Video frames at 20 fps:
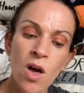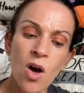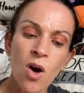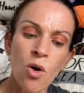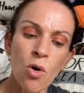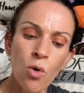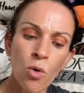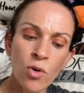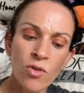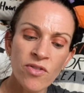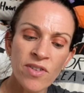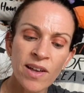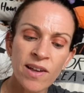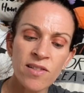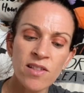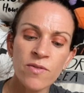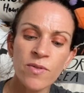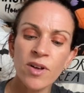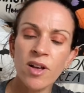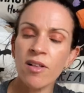
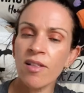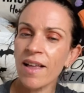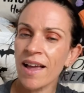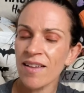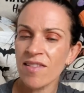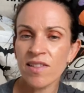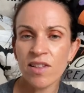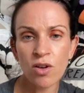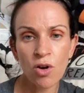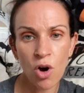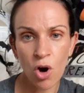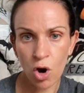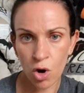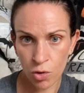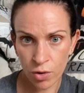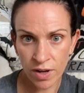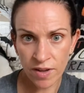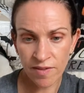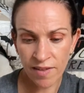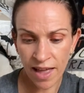Hauntings of a classic
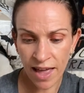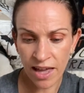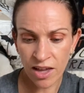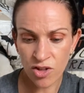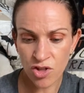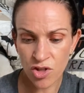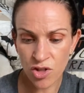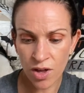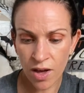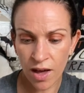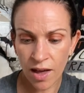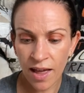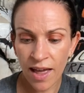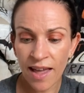horror nature,